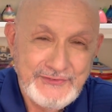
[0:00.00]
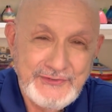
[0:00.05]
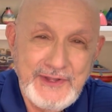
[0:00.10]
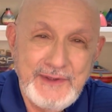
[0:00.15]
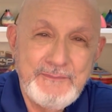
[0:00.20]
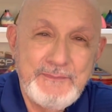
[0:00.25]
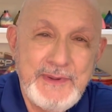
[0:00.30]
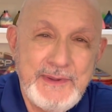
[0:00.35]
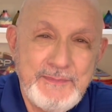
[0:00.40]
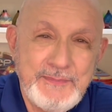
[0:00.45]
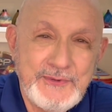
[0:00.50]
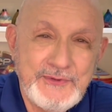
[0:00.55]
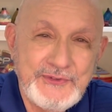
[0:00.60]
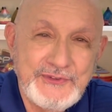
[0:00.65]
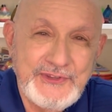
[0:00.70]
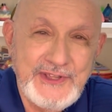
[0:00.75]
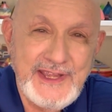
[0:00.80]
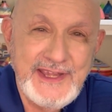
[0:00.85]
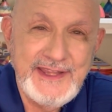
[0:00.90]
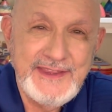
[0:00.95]
Some
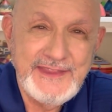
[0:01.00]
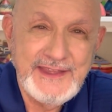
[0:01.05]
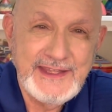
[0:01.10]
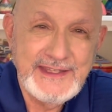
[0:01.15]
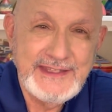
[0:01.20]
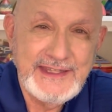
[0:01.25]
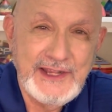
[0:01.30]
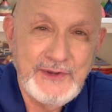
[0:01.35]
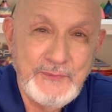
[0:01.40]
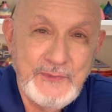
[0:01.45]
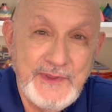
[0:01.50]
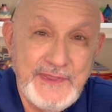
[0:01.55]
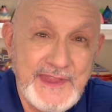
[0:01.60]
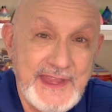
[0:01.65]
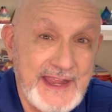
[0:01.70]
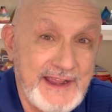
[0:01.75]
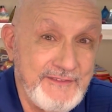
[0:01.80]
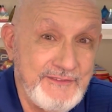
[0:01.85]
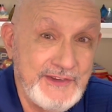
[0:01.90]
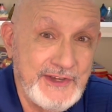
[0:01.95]
people say that
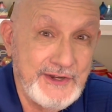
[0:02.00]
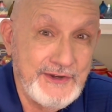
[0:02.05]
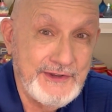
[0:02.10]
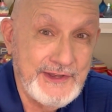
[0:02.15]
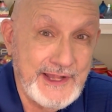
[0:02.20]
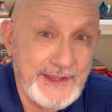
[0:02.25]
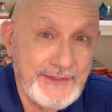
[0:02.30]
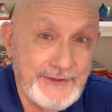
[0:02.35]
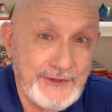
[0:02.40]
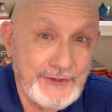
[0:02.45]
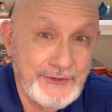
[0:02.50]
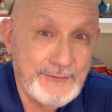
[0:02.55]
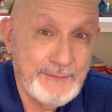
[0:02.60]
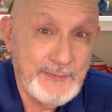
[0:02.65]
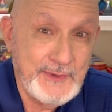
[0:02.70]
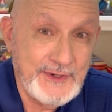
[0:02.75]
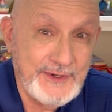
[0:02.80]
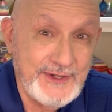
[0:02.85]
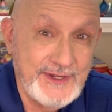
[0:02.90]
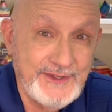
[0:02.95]
when they have near-death
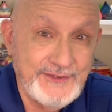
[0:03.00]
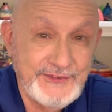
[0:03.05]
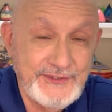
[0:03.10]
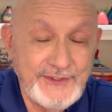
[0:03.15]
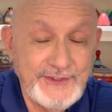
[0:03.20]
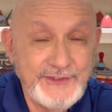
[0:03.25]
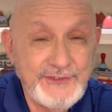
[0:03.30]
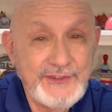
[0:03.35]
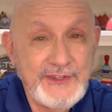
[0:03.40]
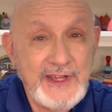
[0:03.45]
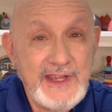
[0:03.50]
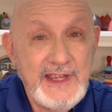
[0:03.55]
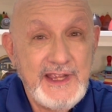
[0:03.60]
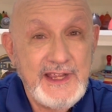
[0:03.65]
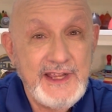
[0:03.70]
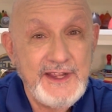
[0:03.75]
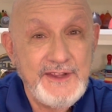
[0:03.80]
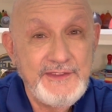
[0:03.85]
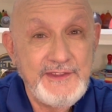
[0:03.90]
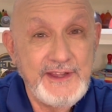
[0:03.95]
experiences,
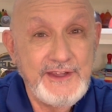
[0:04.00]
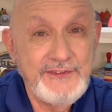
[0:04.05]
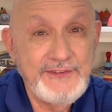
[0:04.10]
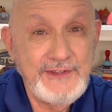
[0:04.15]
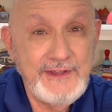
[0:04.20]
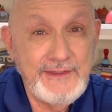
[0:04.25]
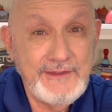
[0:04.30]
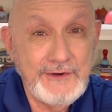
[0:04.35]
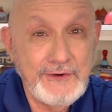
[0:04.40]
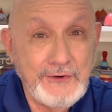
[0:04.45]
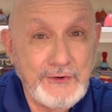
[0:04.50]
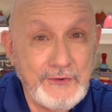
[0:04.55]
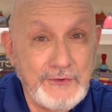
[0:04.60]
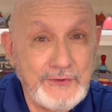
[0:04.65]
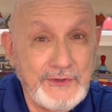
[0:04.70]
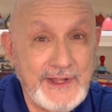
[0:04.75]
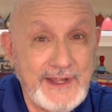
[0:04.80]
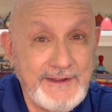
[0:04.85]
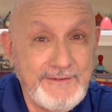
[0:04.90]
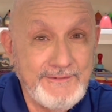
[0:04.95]
they see their
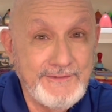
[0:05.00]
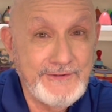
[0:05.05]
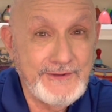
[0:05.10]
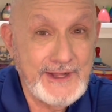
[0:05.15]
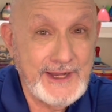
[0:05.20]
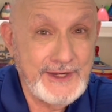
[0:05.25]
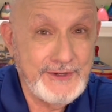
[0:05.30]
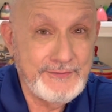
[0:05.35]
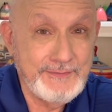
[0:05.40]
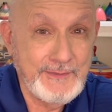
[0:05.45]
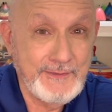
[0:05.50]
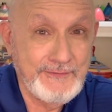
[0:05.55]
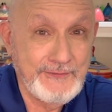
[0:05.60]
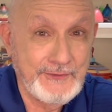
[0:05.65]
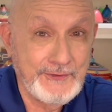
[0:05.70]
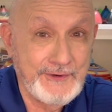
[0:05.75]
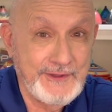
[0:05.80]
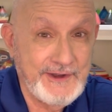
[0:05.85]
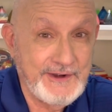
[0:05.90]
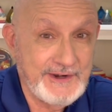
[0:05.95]
whole life flash
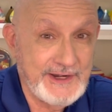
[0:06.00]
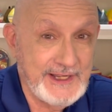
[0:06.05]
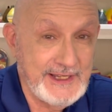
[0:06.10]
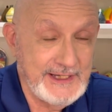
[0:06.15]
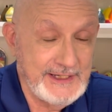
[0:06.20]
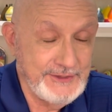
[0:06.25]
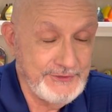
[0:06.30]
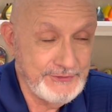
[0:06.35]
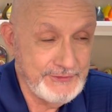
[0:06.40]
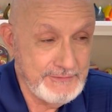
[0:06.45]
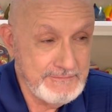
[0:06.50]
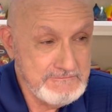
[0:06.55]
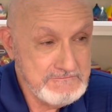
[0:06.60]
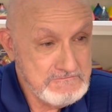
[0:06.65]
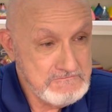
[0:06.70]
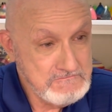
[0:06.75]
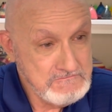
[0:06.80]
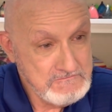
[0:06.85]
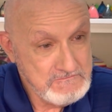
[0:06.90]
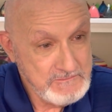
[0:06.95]
before their eyes.
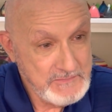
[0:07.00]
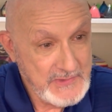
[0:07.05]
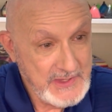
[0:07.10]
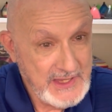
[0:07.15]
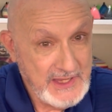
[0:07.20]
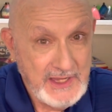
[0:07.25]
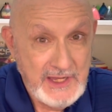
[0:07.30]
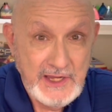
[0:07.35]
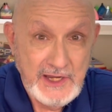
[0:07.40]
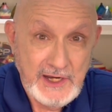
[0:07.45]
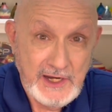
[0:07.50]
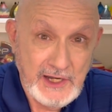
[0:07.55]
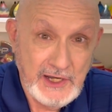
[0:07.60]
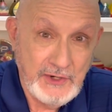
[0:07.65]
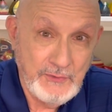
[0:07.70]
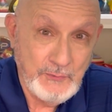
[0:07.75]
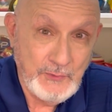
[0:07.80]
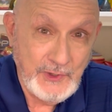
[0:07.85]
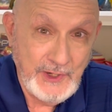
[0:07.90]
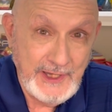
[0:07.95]

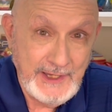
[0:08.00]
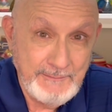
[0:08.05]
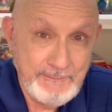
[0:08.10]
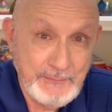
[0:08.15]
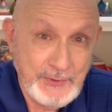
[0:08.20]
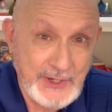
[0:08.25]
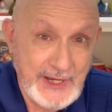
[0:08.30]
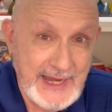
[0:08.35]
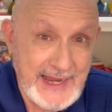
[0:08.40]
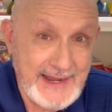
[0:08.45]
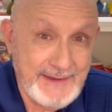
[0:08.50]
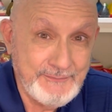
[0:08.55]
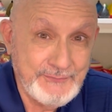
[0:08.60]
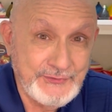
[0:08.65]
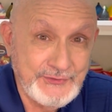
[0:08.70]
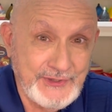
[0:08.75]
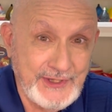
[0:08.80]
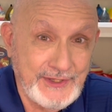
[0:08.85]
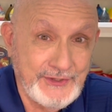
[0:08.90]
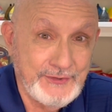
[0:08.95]
Or were you
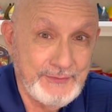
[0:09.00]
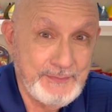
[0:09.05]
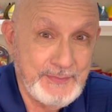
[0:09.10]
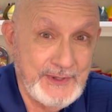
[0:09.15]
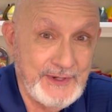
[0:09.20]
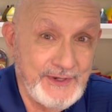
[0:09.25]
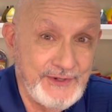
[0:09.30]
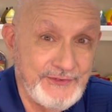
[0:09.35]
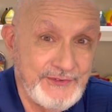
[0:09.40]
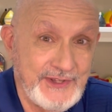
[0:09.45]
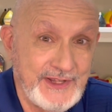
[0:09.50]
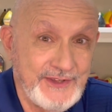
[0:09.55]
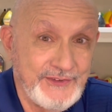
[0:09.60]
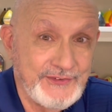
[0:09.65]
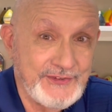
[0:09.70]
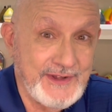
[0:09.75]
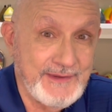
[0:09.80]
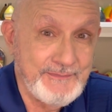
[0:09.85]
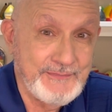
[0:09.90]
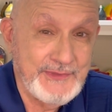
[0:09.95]
perhaps
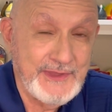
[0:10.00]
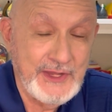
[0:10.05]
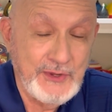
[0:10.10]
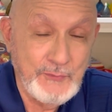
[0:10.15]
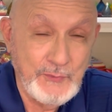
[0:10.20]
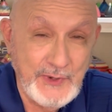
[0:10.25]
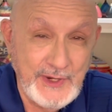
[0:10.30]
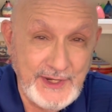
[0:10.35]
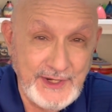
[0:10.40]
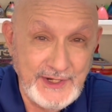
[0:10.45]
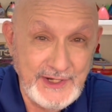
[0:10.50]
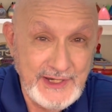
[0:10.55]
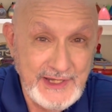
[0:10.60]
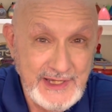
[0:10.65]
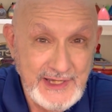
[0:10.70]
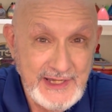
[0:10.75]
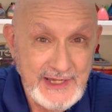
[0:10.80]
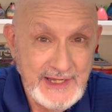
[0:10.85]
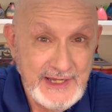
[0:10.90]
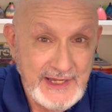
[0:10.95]
experiencing something where
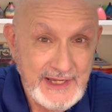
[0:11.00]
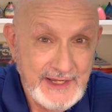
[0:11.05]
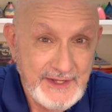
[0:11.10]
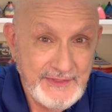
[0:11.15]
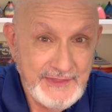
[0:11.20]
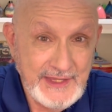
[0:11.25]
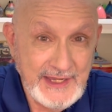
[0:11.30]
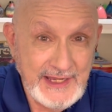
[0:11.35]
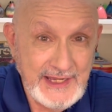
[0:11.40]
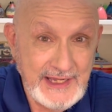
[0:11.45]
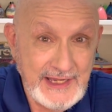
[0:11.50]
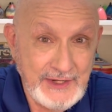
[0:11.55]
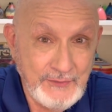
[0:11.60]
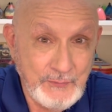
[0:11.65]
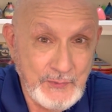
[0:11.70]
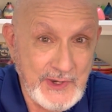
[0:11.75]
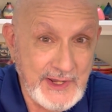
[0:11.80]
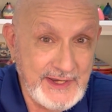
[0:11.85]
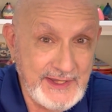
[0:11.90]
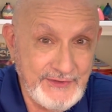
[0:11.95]

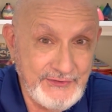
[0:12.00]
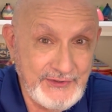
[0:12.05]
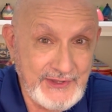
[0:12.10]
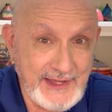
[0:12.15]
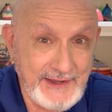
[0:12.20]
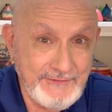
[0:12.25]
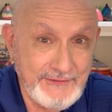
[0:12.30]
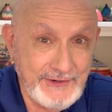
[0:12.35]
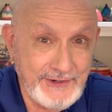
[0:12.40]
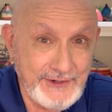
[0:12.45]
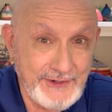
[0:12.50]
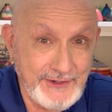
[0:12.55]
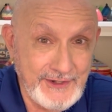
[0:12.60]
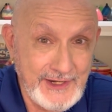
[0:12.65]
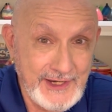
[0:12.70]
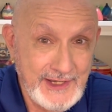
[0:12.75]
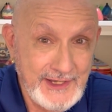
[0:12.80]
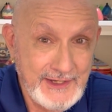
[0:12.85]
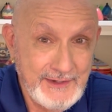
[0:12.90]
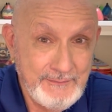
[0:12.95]
what is
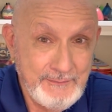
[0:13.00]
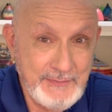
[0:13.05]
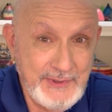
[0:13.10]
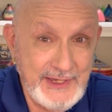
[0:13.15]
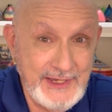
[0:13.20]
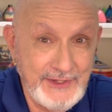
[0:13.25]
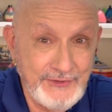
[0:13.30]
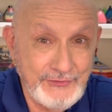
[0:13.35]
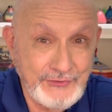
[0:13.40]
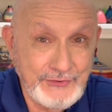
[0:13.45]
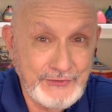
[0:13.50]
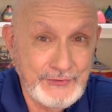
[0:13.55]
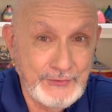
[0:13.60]
ever being